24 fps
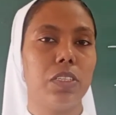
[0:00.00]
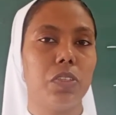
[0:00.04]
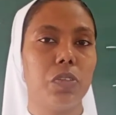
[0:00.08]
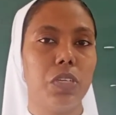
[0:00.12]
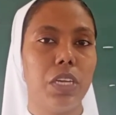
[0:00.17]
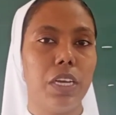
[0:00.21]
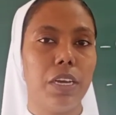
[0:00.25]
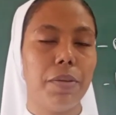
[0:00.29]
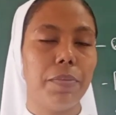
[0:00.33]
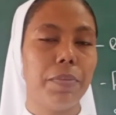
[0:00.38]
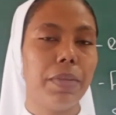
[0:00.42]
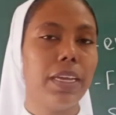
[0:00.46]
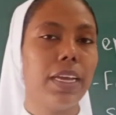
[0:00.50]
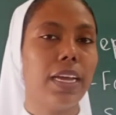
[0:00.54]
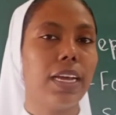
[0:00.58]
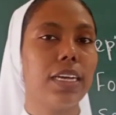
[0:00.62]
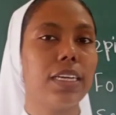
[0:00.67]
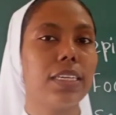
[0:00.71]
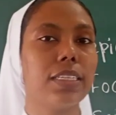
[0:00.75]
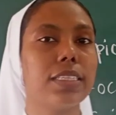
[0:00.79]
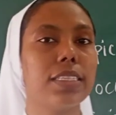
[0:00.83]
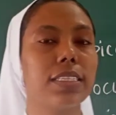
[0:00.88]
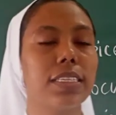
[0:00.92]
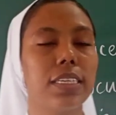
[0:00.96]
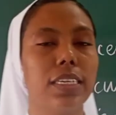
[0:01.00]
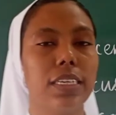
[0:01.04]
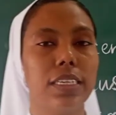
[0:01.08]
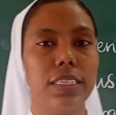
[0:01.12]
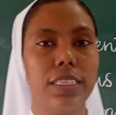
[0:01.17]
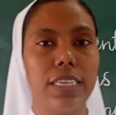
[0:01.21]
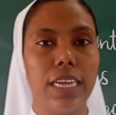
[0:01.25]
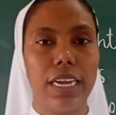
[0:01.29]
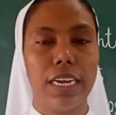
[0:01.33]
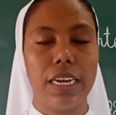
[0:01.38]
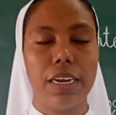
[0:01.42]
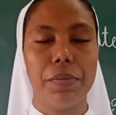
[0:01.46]
The tsunami
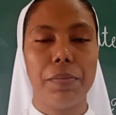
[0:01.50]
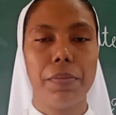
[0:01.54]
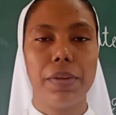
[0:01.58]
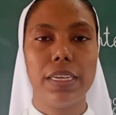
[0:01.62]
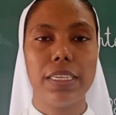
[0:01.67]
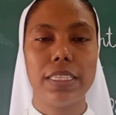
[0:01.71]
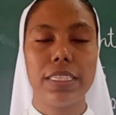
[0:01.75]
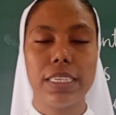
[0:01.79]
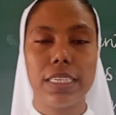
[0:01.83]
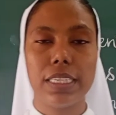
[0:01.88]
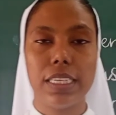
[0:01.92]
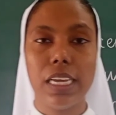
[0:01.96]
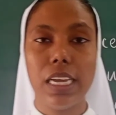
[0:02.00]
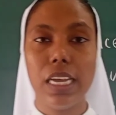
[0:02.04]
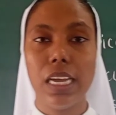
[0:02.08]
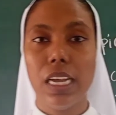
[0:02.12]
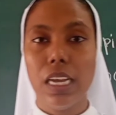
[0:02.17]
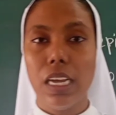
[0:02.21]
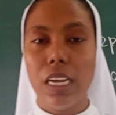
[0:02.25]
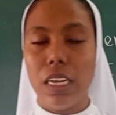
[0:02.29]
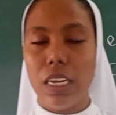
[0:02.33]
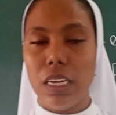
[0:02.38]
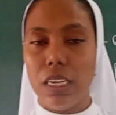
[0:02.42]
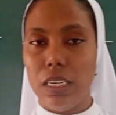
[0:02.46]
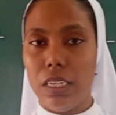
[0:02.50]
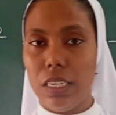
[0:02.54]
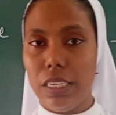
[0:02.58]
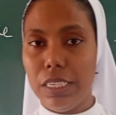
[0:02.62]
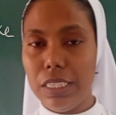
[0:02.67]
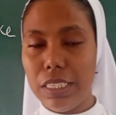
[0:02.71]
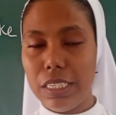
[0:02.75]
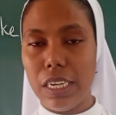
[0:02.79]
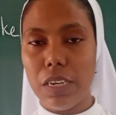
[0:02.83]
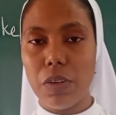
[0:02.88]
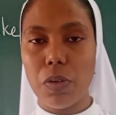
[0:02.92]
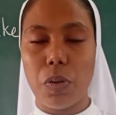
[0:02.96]
has taken place in the
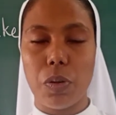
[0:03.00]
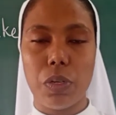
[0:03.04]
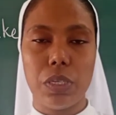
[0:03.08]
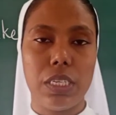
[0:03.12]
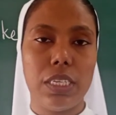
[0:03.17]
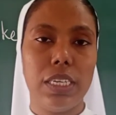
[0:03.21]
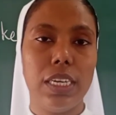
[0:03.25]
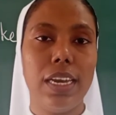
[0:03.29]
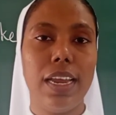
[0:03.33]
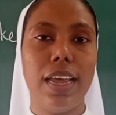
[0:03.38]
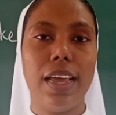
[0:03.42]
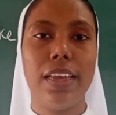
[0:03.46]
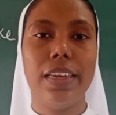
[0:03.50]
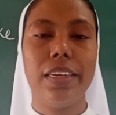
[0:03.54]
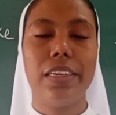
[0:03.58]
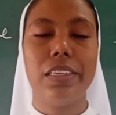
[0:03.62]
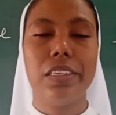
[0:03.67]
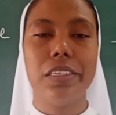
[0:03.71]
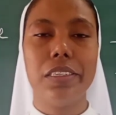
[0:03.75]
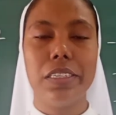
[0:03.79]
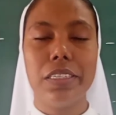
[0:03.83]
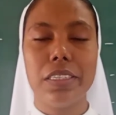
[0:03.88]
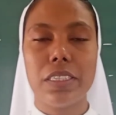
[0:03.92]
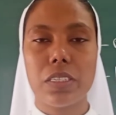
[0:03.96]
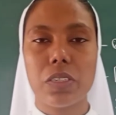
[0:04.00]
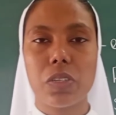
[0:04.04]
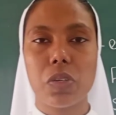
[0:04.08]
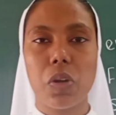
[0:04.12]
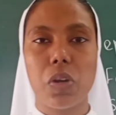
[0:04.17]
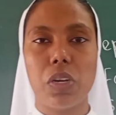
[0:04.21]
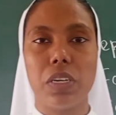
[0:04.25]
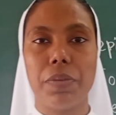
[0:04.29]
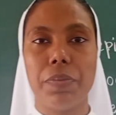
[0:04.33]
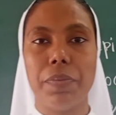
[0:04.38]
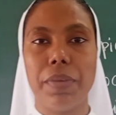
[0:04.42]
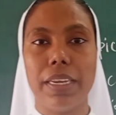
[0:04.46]
Indian Ocean and it
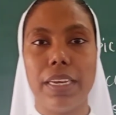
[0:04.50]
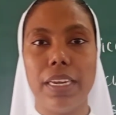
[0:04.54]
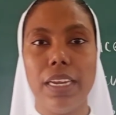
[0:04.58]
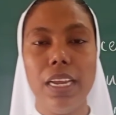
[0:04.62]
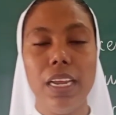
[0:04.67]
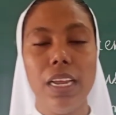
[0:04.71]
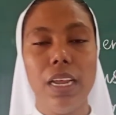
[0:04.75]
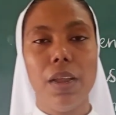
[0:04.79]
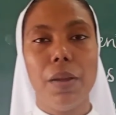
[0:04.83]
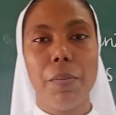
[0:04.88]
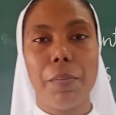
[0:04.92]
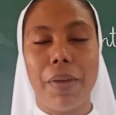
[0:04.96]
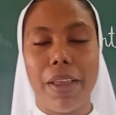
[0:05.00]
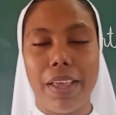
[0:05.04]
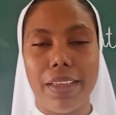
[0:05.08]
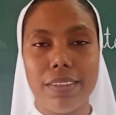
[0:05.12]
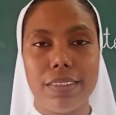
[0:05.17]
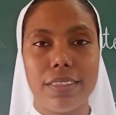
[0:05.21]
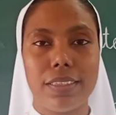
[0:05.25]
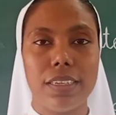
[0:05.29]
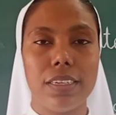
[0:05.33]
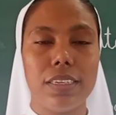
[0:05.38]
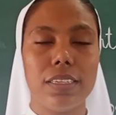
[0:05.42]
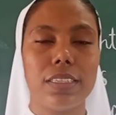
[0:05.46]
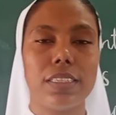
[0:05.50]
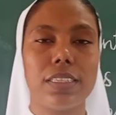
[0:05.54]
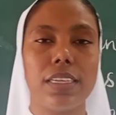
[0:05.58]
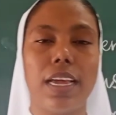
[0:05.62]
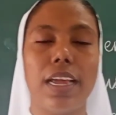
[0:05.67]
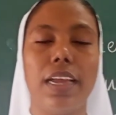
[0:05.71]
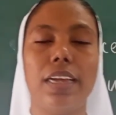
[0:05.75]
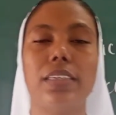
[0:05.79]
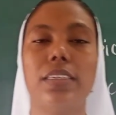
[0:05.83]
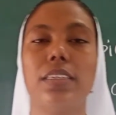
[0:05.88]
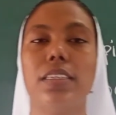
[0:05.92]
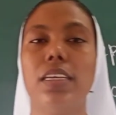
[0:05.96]
destroyed many places
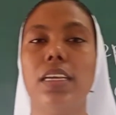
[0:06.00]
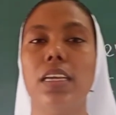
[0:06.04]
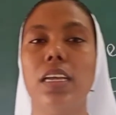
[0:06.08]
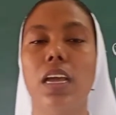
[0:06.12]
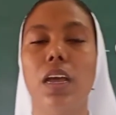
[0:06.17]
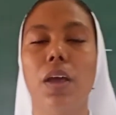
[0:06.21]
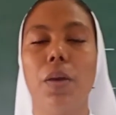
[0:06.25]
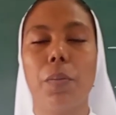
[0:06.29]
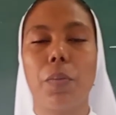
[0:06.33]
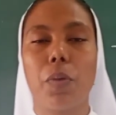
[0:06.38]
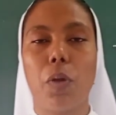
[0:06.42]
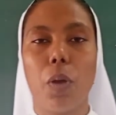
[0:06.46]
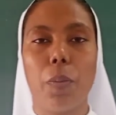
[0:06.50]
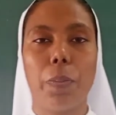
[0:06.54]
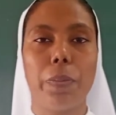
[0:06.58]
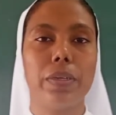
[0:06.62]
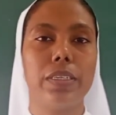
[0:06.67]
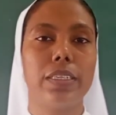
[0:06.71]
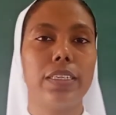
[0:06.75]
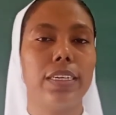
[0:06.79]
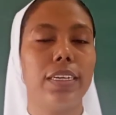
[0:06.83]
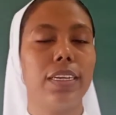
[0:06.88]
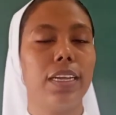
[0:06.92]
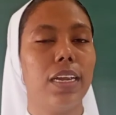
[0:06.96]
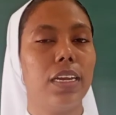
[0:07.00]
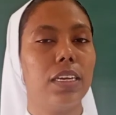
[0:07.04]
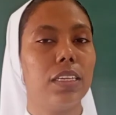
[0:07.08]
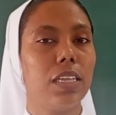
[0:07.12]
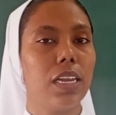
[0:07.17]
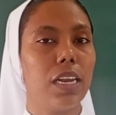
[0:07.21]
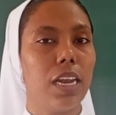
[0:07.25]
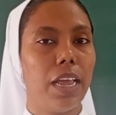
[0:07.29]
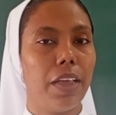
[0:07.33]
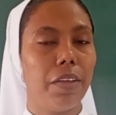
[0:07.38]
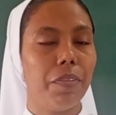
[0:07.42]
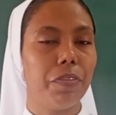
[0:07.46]
and the property
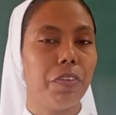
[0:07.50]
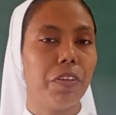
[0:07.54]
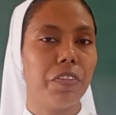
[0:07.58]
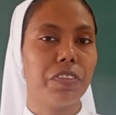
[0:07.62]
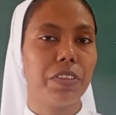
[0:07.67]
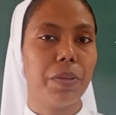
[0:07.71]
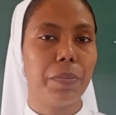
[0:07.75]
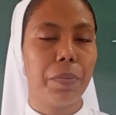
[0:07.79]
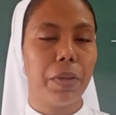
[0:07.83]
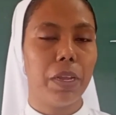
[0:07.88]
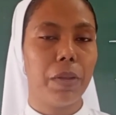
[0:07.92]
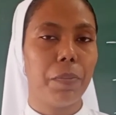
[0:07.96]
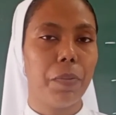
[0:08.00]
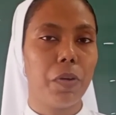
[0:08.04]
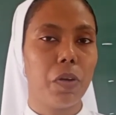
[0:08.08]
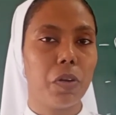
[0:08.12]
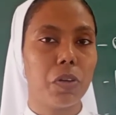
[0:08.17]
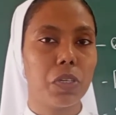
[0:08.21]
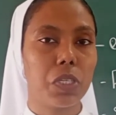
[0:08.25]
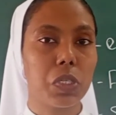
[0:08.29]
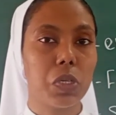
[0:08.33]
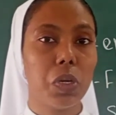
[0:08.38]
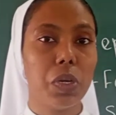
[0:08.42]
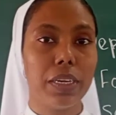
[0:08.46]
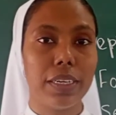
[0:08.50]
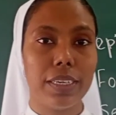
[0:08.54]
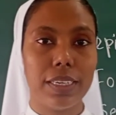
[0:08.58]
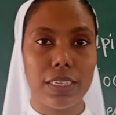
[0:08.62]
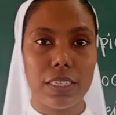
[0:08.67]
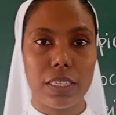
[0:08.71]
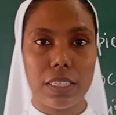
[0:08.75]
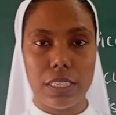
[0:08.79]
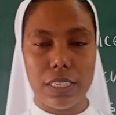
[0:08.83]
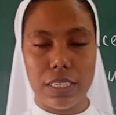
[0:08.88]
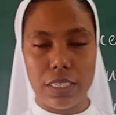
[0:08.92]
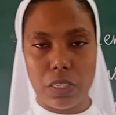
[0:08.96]
and the life of the people also it
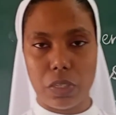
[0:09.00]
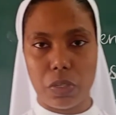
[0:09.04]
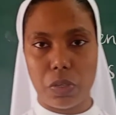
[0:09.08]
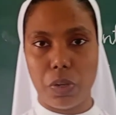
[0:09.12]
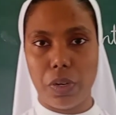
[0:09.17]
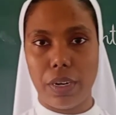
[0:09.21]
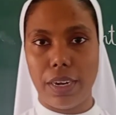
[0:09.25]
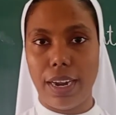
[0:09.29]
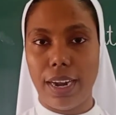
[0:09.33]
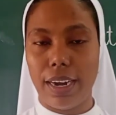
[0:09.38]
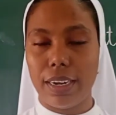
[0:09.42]
is destroyed.